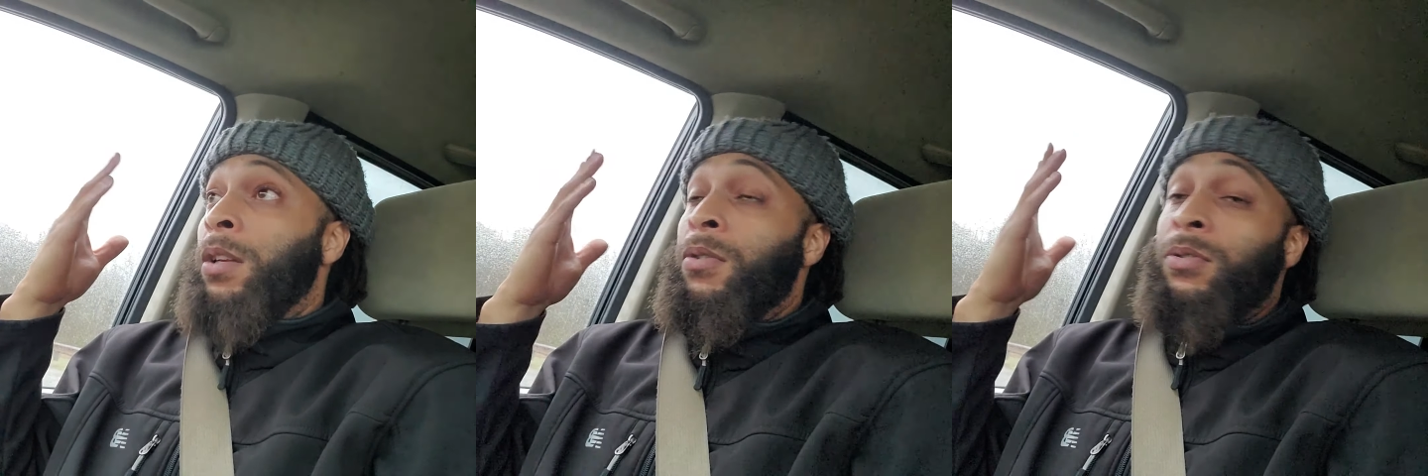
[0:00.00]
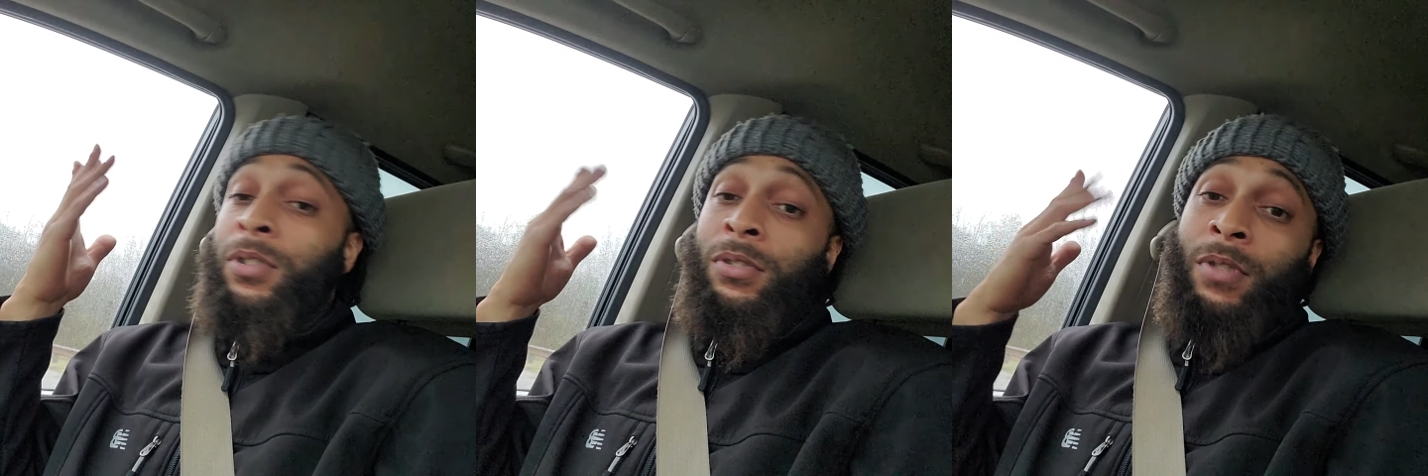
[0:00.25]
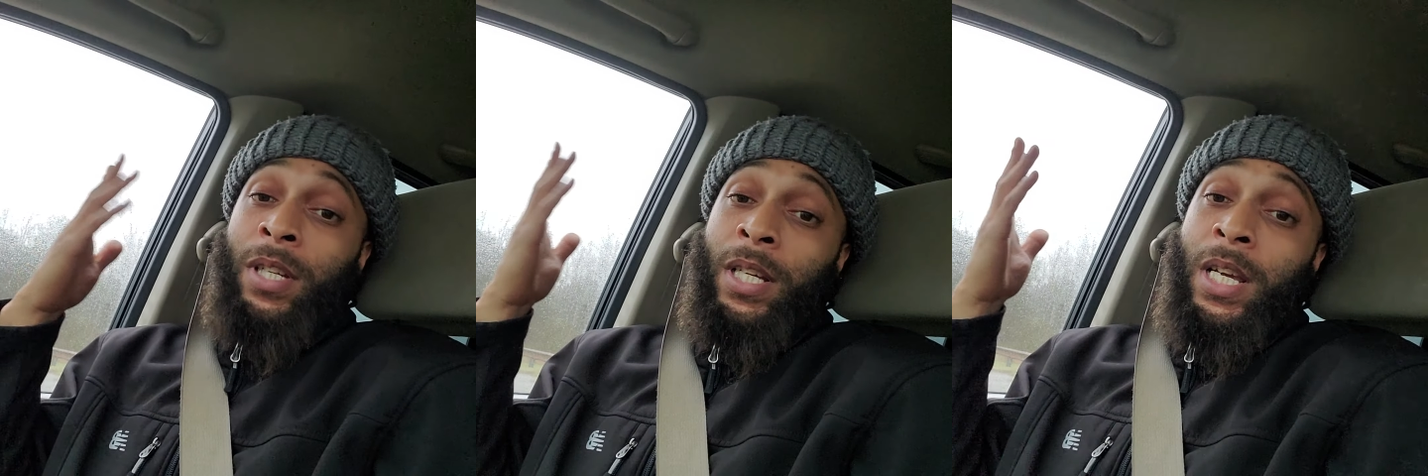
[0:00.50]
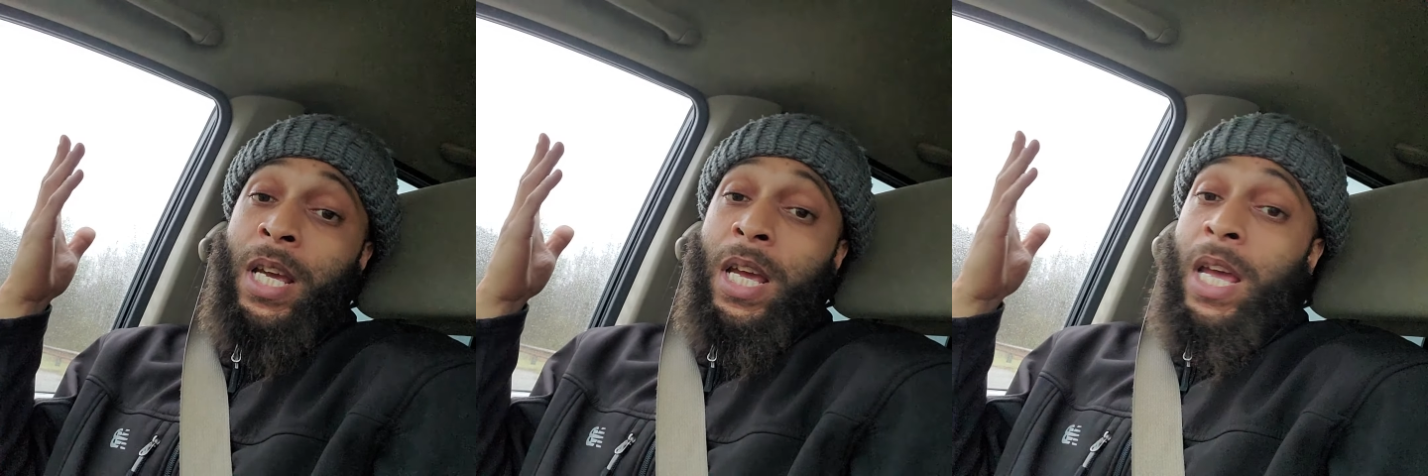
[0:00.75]
losing streak,
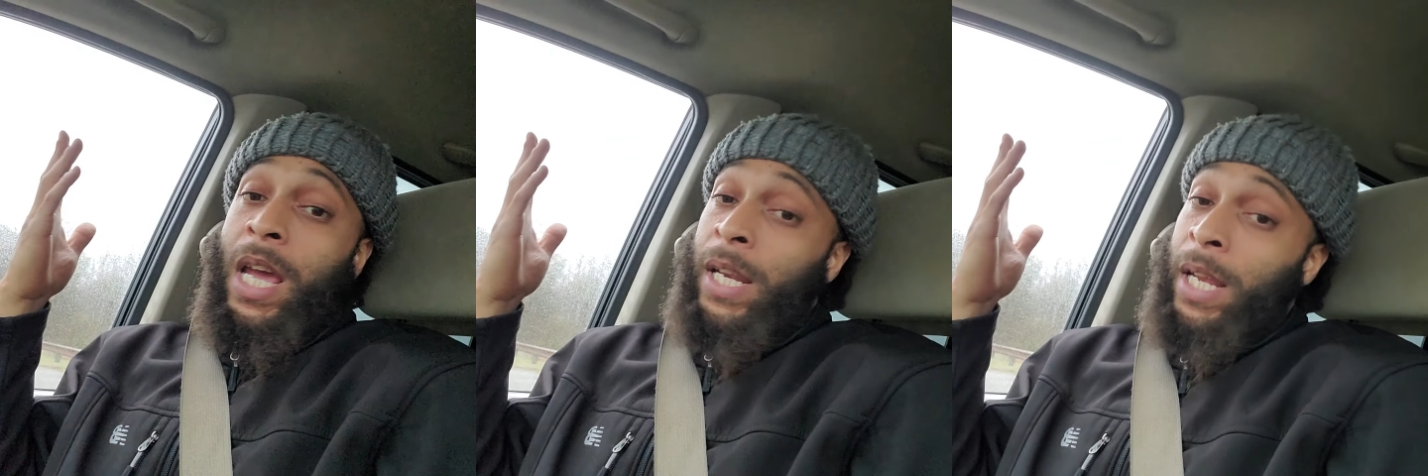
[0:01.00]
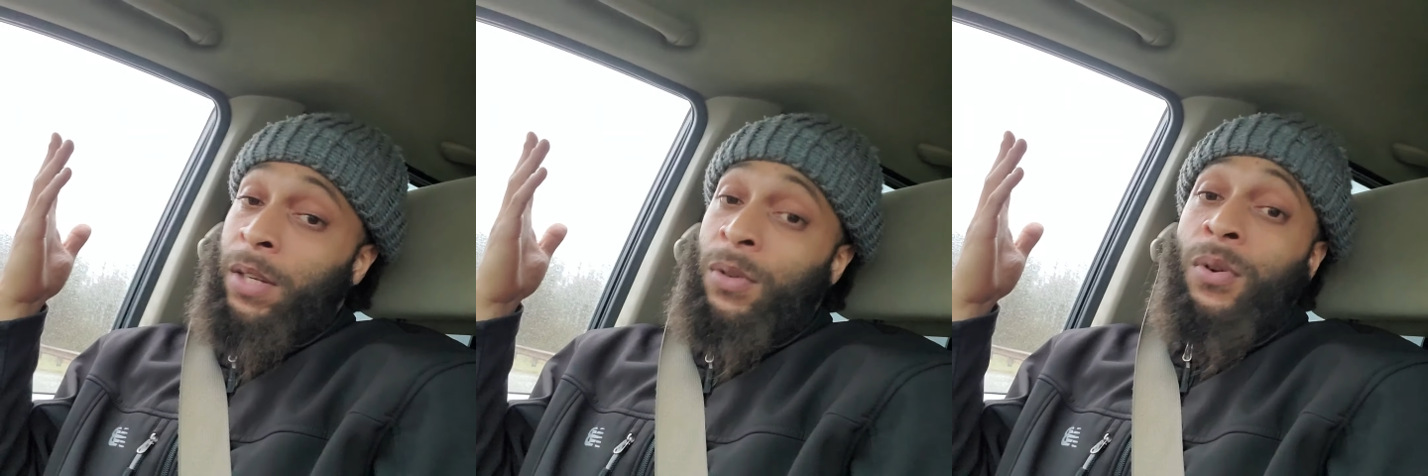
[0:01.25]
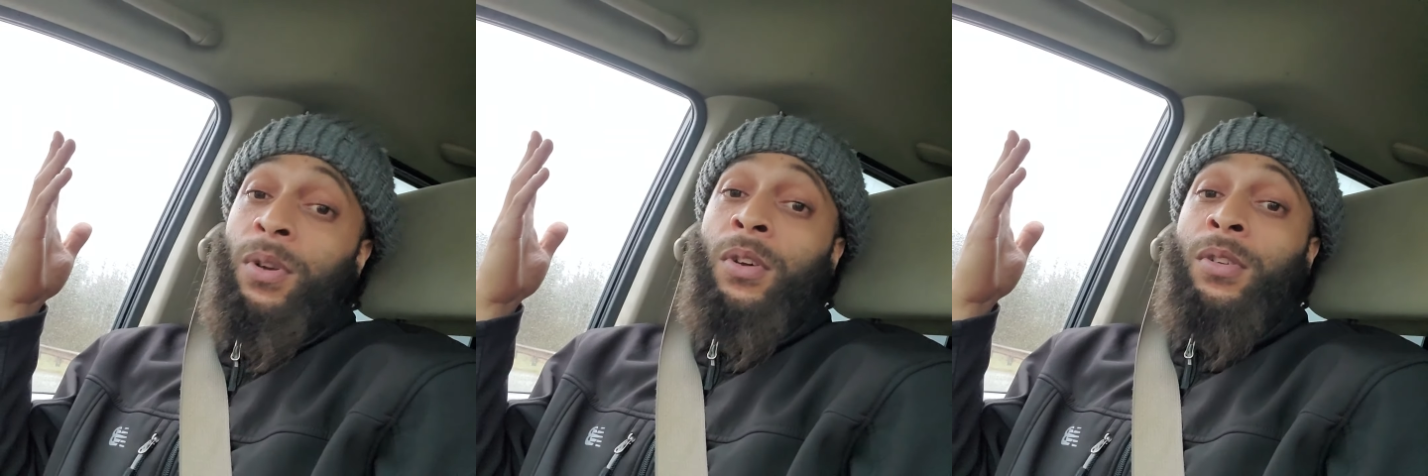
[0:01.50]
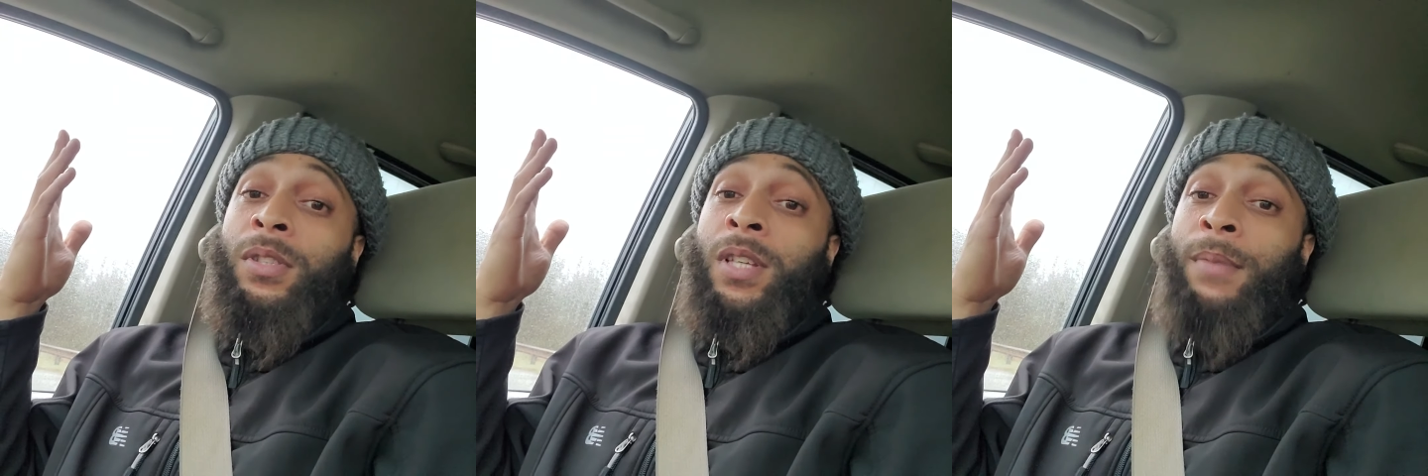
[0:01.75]
and they do a
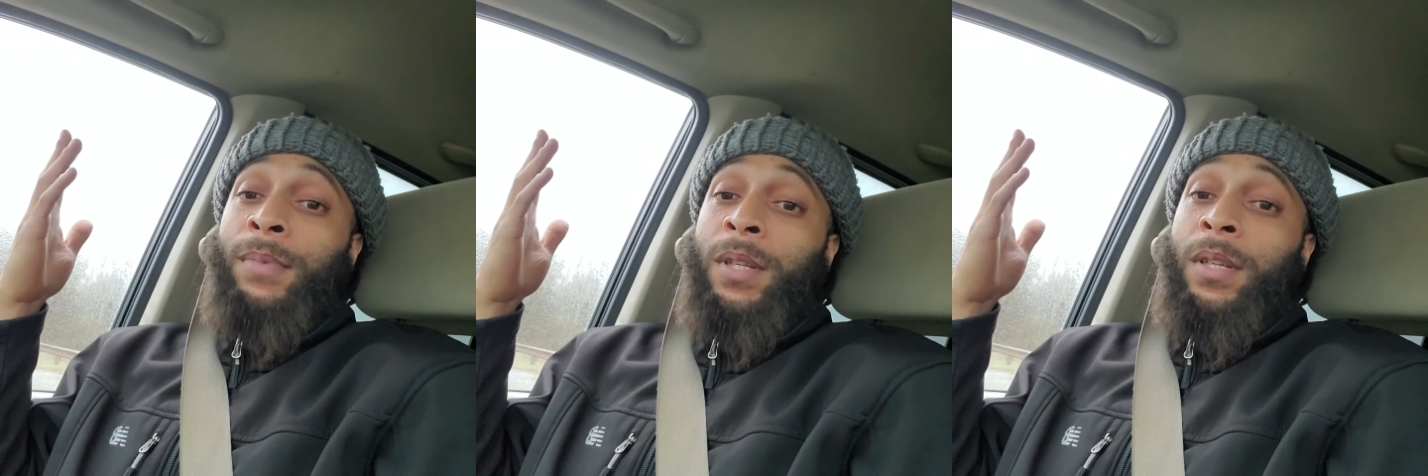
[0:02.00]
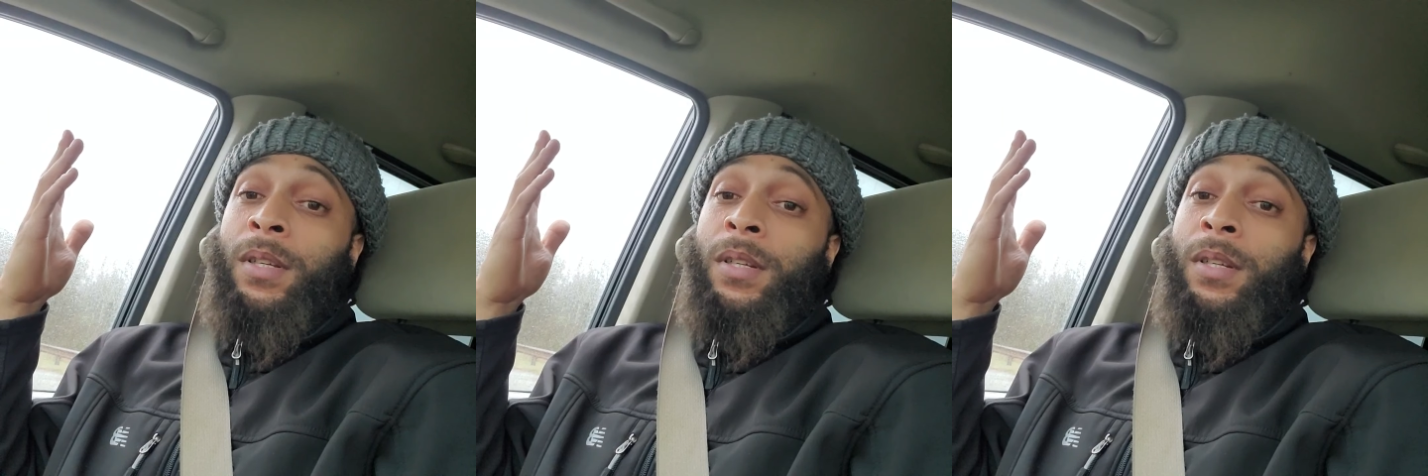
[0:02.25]
little something.